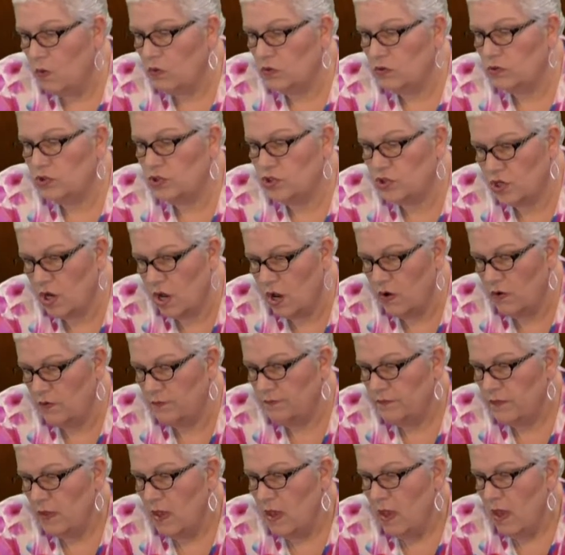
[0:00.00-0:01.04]
show,
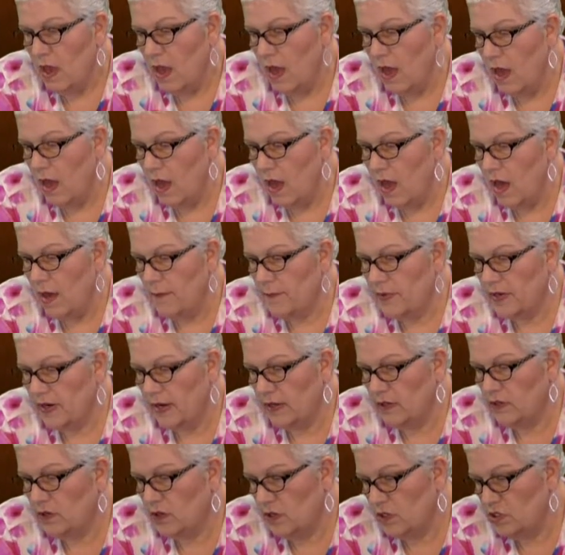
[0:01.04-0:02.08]
but I
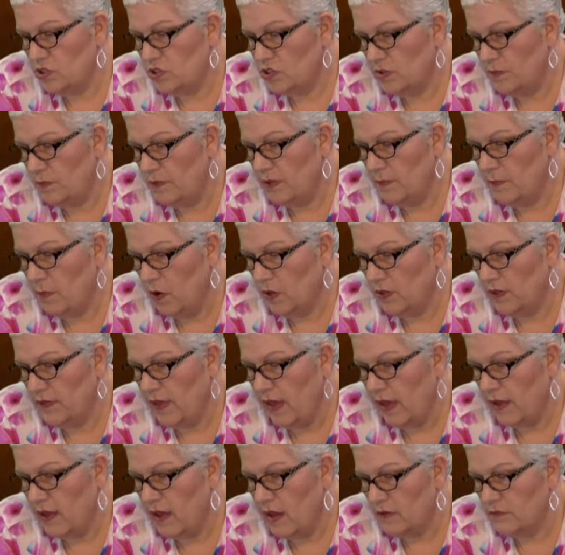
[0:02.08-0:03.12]
encourage you to be a part of
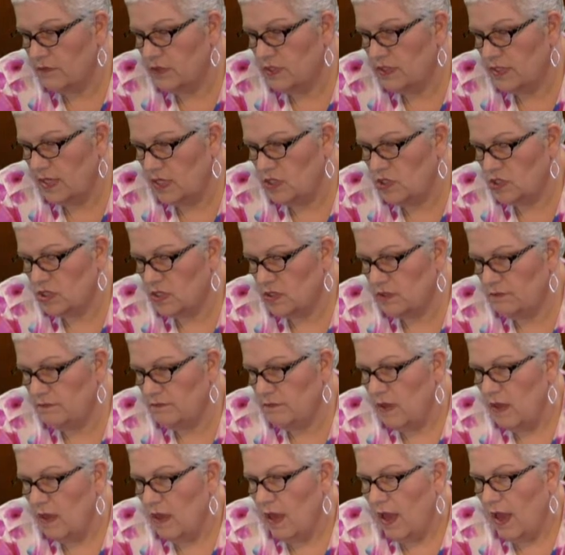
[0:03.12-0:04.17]
that conversation.
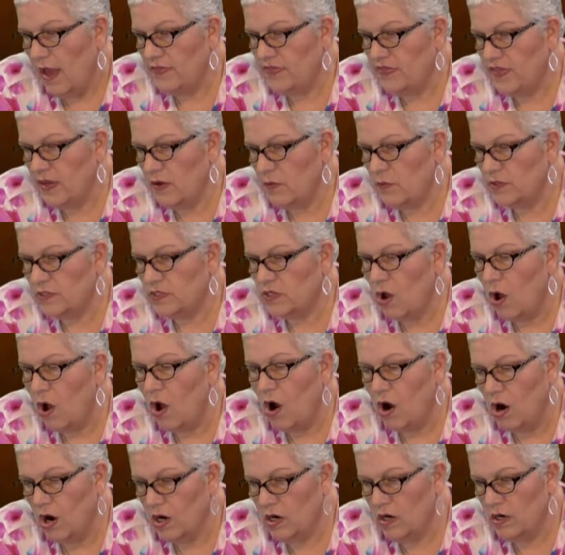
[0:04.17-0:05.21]
I think what's
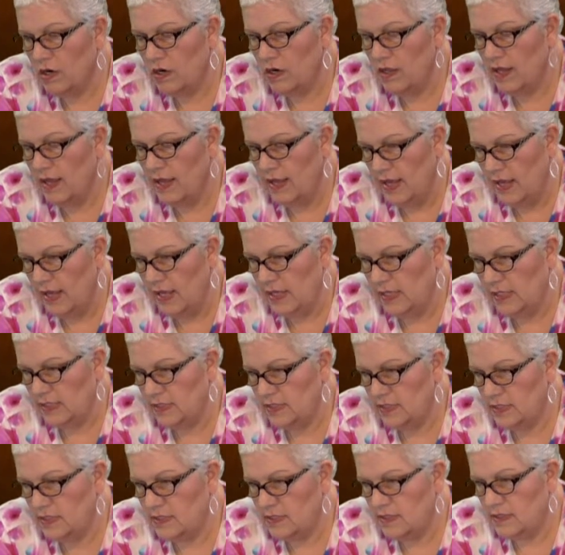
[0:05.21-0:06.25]
hard
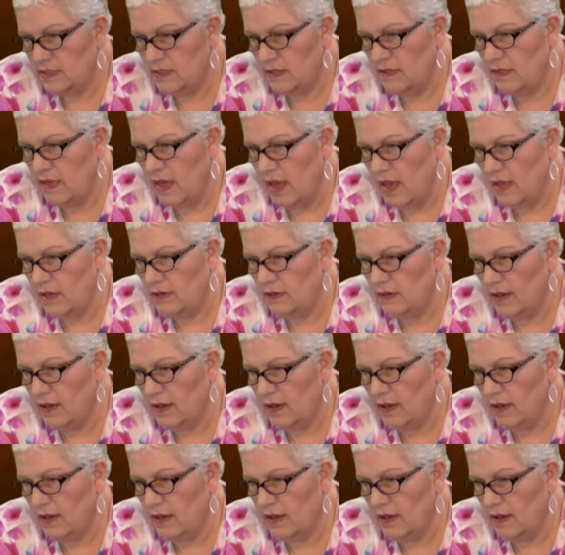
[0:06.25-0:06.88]
is that